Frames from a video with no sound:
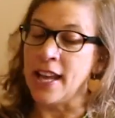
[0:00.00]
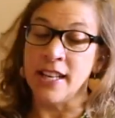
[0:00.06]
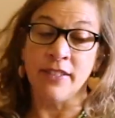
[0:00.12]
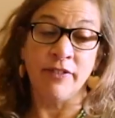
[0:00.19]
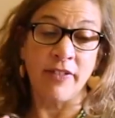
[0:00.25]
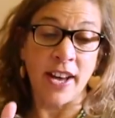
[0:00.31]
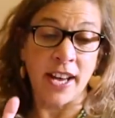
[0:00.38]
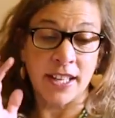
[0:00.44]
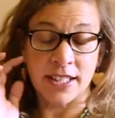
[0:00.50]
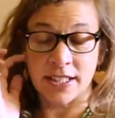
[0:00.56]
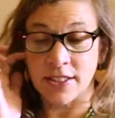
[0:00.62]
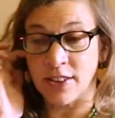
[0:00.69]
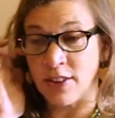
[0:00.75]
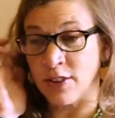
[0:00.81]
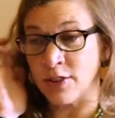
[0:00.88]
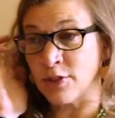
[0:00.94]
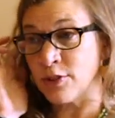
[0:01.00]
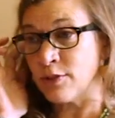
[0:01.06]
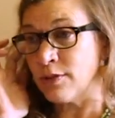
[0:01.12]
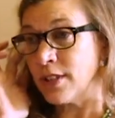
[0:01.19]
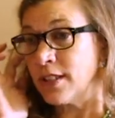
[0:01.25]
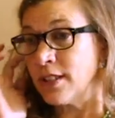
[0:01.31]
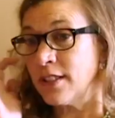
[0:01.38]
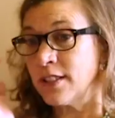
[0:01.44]
And in fact, on
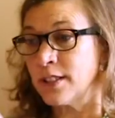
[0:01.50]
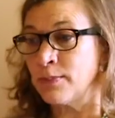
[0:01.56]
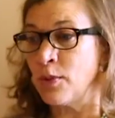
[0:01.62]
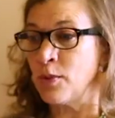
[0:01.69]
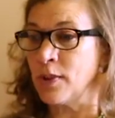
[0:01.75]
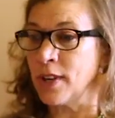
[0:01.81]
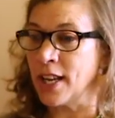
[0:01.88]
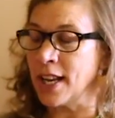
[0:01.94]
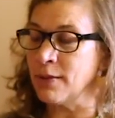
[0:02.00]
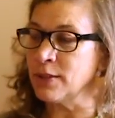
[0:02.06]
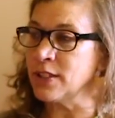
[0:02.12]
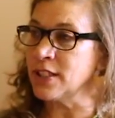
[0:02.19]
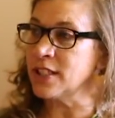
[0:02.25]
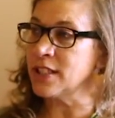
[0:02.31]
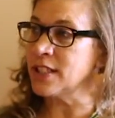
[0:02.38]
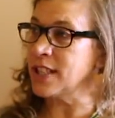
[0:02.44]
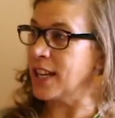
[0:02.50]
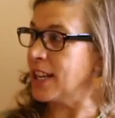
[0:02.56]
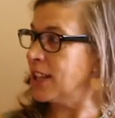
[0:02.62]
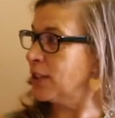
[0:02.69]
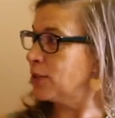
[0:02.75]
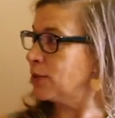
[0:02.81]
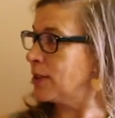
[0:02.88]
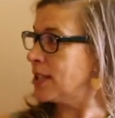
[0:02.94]
Twitter this morning, I was just
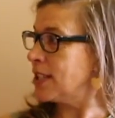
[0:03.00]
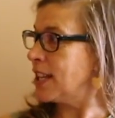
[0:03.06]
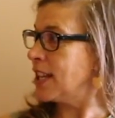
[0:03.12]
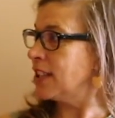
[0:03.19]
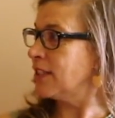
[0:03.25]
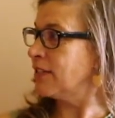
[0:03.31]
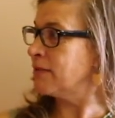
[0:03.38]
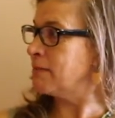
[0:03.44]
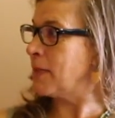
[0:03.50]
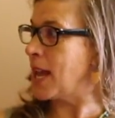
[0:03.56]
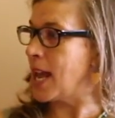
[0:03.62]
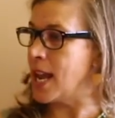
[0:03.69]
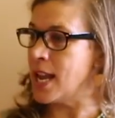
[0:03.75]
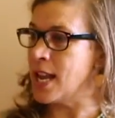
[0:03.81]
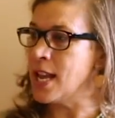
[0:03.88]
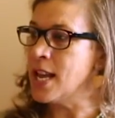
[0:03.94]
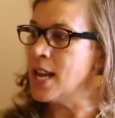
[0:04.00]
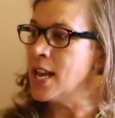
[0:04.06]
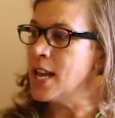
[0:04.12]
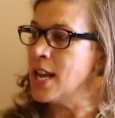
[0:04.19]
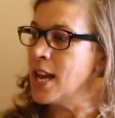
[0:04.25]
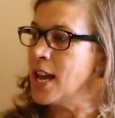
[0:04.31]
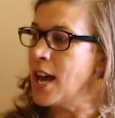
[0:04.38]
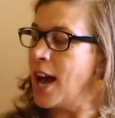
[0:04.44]
checking 28th of May,
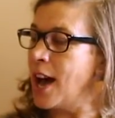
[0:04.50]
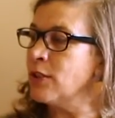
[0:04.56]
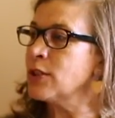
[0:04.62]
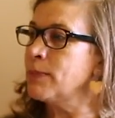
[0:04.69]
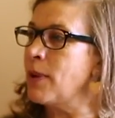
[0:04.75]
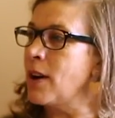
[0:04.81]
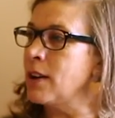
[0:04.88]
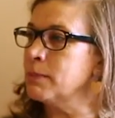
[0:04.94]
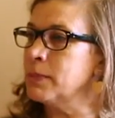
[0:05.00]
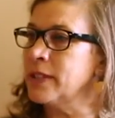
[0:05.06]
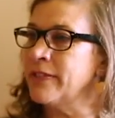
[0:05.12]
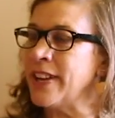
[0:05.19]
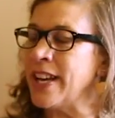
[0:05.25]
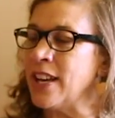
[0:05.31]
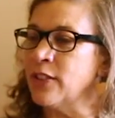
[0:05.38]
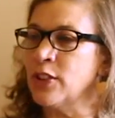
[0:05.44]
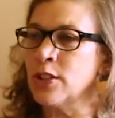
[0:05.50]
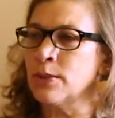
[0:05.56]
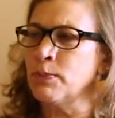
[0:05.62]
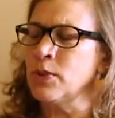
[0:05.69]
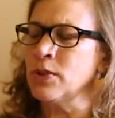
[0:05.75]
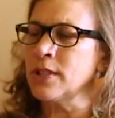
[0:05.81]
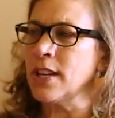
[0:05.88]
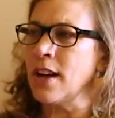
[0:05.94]
our Department of Health has
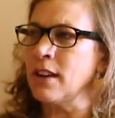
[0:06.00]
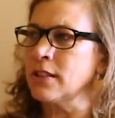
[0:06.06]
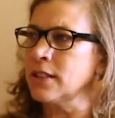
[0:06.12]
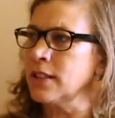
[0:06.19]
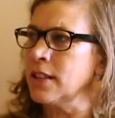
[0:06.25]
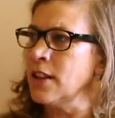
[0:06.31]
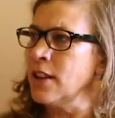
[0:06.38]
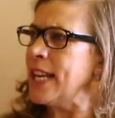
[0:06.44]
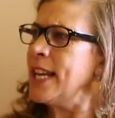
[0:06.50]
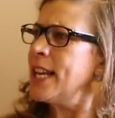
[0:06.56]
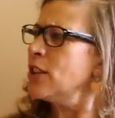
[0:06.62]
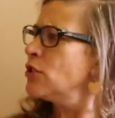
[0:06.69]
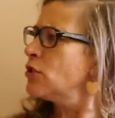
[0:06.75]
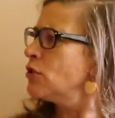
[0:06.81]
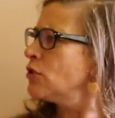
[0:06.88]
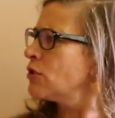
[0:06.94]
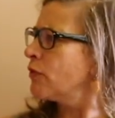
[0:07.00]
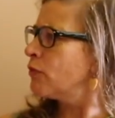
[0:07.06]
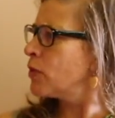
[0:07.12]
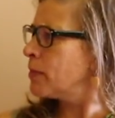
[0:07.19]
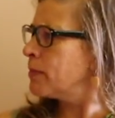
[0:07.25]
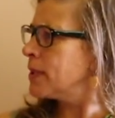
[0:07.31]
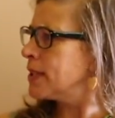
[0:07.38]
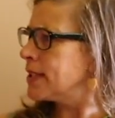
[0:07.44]
put out key issues of
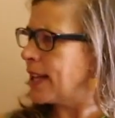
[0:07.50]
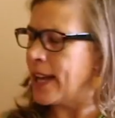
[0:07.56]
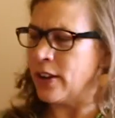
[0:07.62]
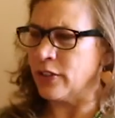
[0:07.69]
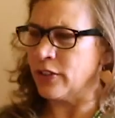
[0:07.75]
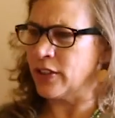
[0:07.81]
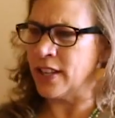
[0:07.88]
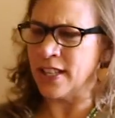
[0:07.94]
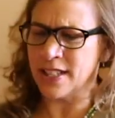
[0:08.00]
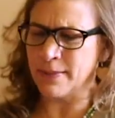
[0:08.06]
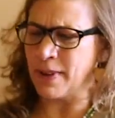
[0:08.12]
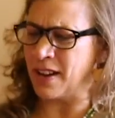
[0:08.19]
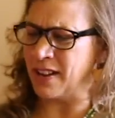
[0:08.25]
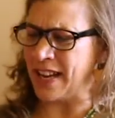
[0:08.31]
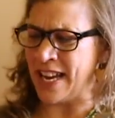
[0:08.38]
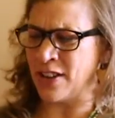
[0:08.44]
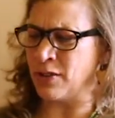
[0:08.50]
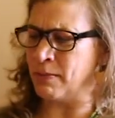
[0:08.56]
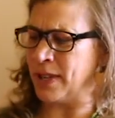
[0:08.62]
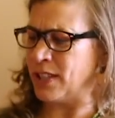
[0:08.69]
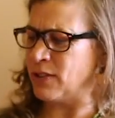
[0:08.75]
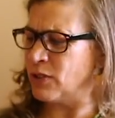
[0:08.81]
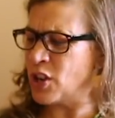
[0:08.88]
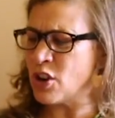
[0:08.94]
women's health, and it's about
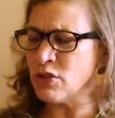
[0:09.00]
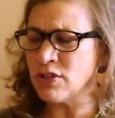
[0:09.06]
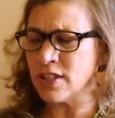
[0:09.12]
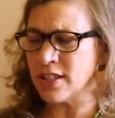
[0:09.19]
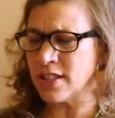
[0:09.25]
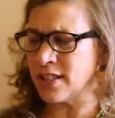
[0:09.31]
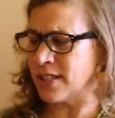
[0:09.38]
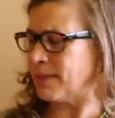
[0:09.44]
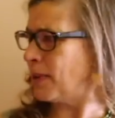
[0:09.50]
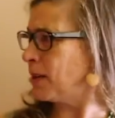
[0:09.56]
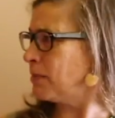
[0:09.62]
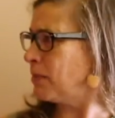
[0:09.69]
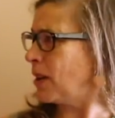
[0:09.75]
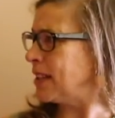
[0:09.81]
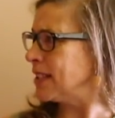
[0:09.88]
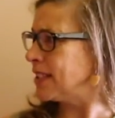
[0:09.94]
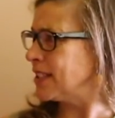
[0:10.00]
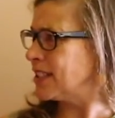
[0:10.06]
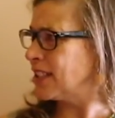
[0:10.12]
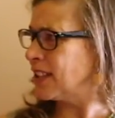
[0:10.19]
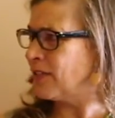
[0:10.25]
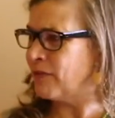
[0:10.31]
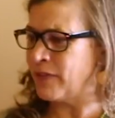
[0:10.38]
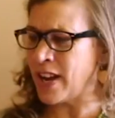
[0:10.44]
endometriosis, it's about
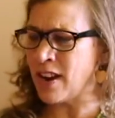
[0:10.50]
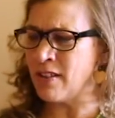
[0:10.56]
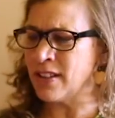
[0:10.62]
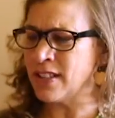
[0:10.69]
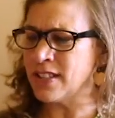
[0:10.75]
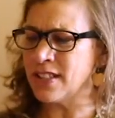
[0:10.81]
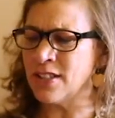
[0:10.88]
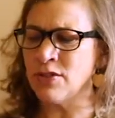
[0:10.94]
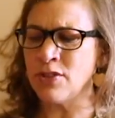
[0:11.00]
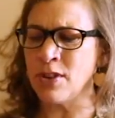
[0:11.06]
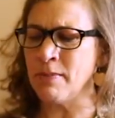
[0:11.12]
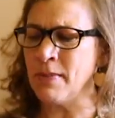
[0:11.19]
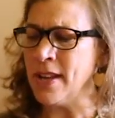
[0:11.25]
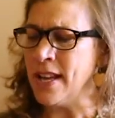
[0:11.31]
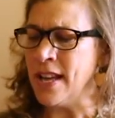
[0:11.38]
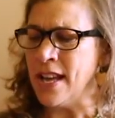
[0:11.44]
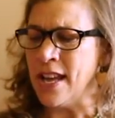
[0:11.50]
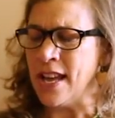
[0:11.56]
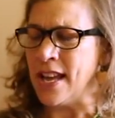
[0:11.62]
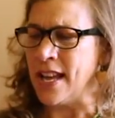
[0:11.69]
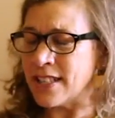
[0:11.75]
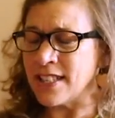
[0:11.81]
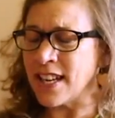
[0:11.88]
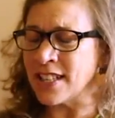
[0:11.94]
polycystic ovarian
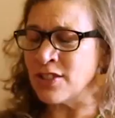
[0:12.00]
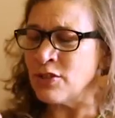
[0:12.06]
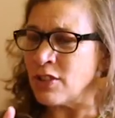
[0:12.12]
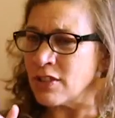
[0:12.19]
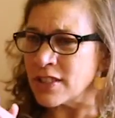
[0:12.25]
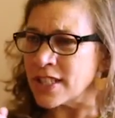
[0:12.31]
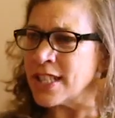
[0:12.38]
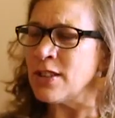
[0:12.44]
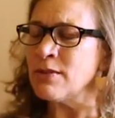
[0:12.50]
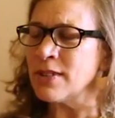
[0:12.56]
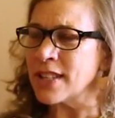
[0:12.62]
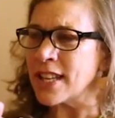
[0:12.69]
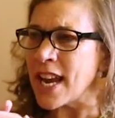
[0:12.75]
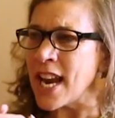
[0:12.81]
syndrome. It does not deal with